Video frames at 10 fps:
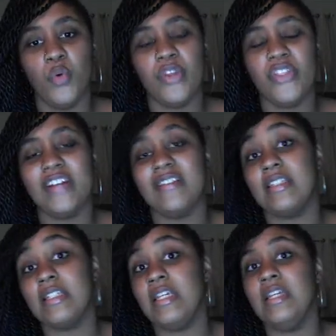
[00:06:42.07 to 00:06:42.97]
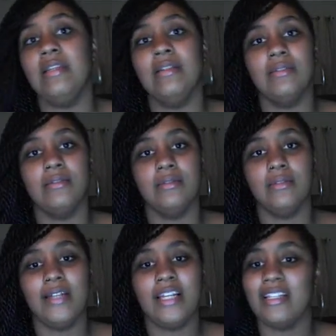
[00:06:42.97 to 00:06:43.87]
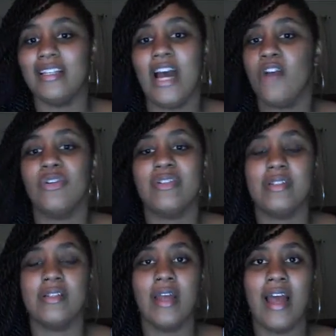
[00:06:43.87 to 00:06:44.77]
with a steed and arrows,